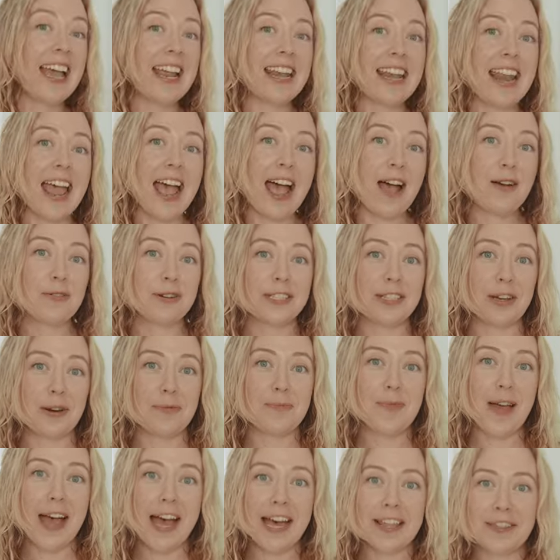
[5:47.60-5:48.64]
And now is our
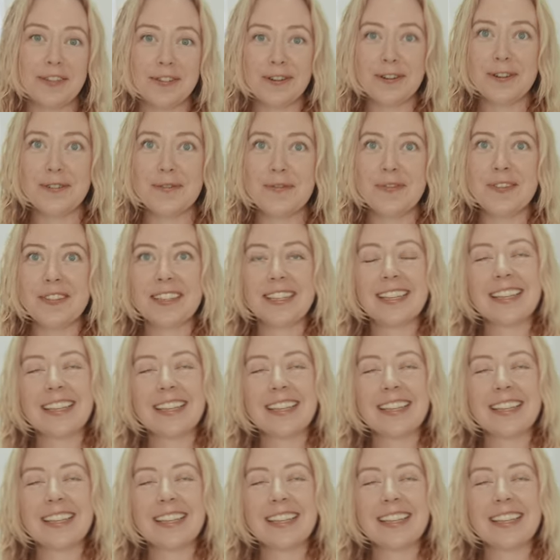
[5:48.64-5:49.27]
bathroom.